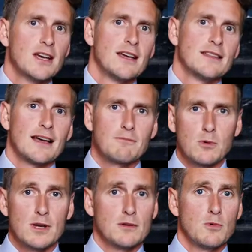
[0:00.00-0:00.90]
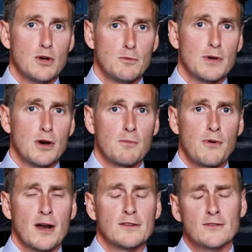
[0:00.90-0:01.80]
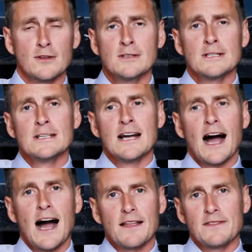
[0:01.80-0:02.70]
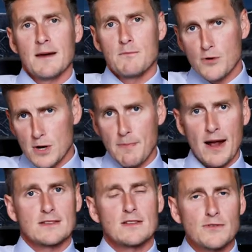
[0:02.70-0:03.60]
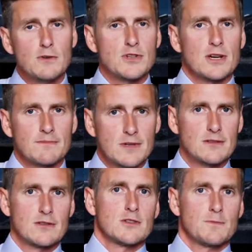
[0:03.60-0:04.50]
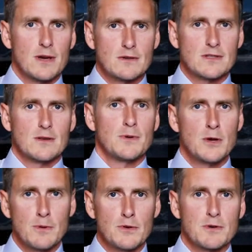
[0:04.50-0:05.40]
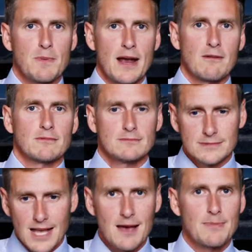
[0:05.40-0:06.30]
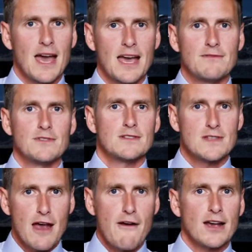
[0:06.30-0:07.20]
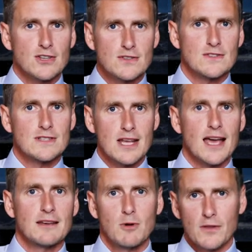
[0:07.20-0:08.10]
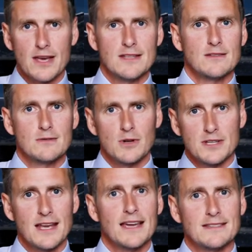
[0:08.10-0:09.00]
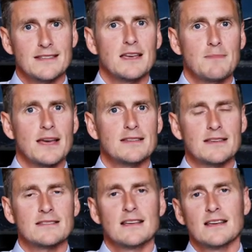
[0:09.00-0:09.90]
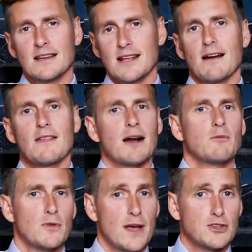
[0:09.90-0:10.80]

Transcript: in the world beyond Bryanston, and then brought it back to the future and just spoke to the pupils about their behaviours, their actions today, what they do on a day-to-day basis, and how that will then